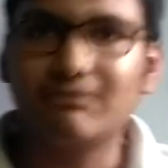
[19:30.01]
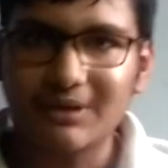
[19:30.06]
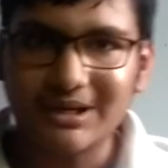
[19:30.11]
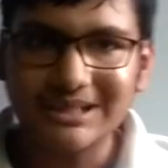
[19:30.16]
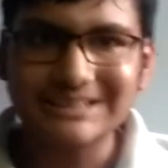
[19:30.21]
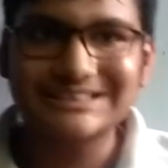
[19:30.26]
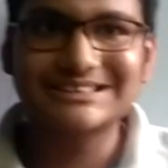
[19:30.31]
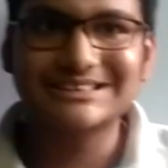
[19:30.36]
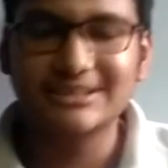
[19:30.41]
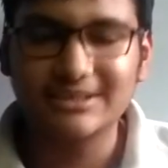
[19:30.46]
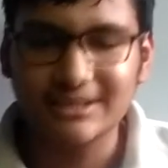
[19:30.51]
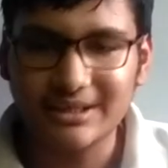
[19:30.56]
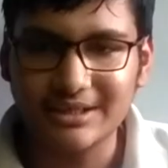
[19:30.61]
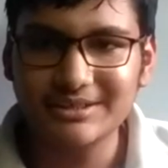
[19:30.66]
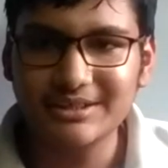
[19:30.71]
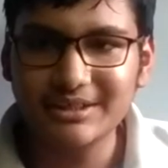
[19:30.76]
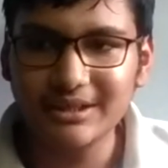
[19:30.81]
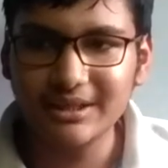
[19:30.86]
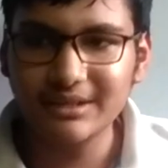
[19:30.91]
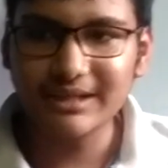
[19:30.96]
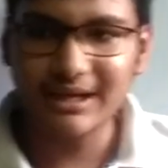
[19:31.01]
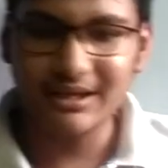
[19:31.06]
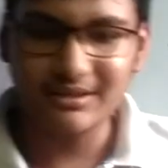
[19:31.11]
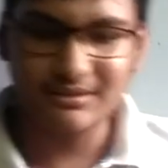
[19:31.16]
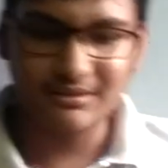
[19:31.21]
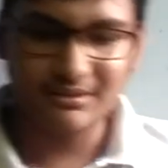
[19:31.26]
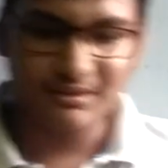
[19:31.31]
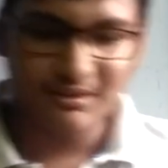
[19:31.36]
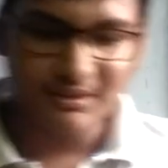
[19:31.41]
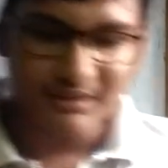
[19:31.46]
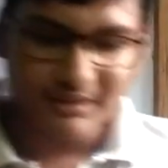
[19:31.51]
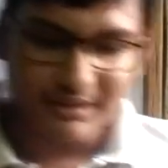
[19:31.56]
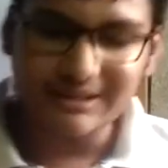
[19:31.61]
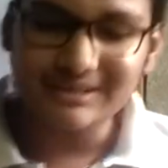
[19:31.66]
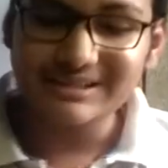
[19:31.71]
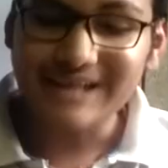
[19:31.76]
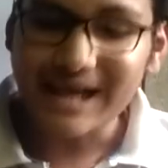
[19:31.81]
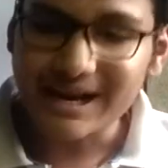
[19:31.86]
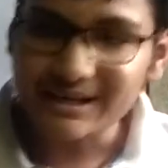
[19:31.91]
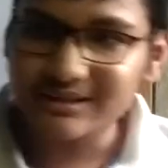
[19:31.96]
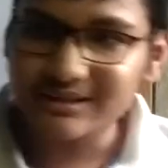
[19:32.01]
and in that continent, one